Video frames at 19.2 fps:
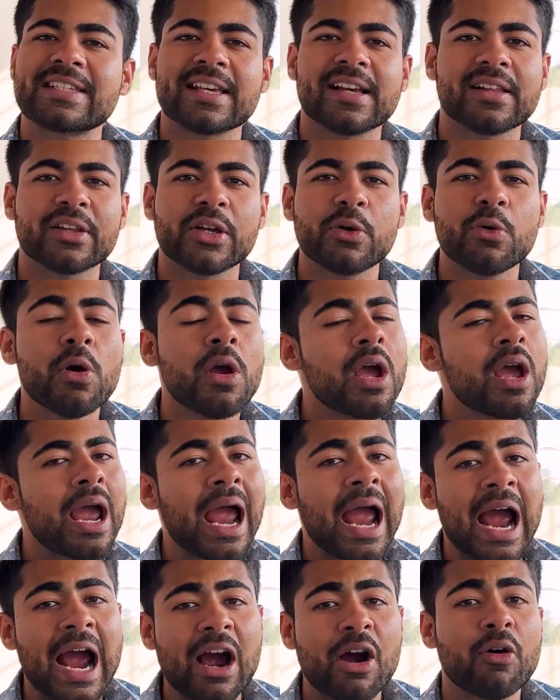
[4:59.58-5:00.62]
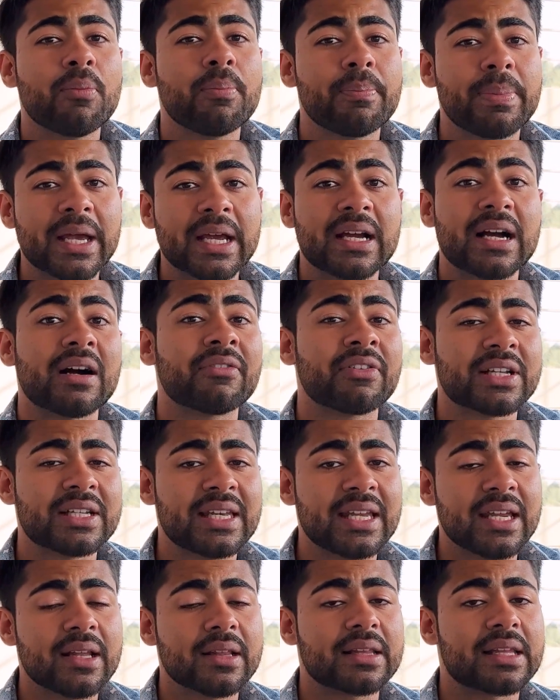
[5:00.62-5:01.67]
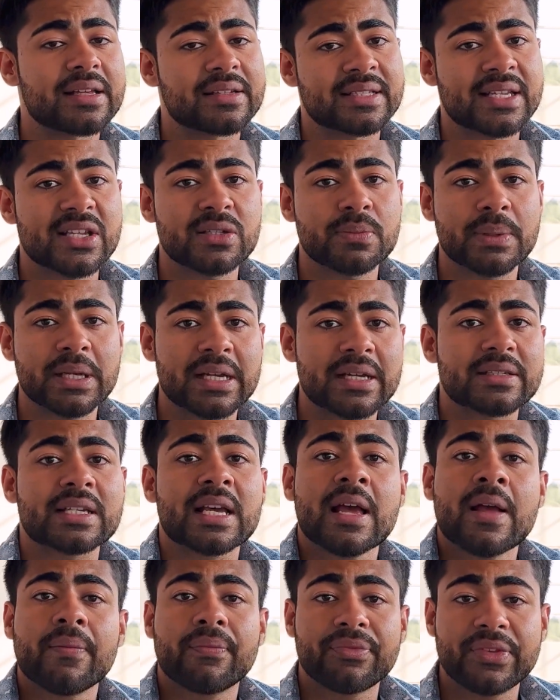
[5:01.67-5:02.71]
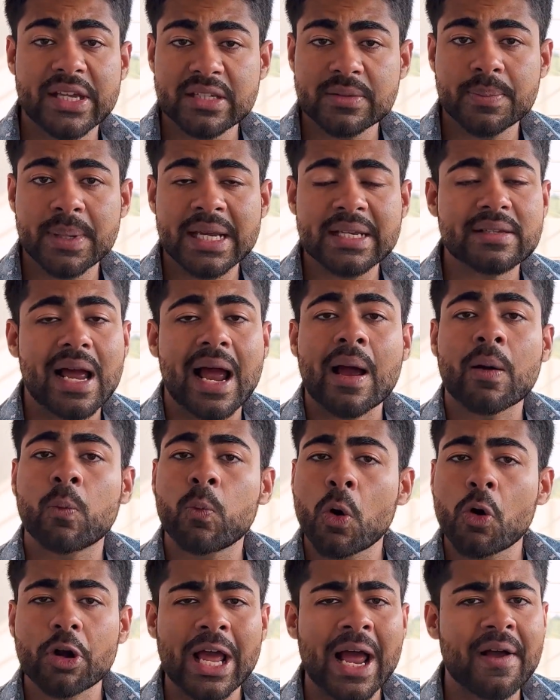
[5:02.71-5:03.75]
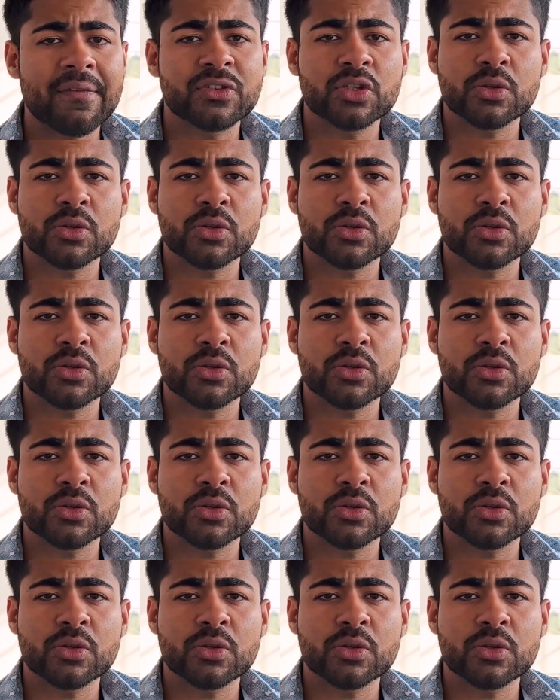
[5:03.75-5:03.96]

tell you how big of a deal this is, because this means I won't have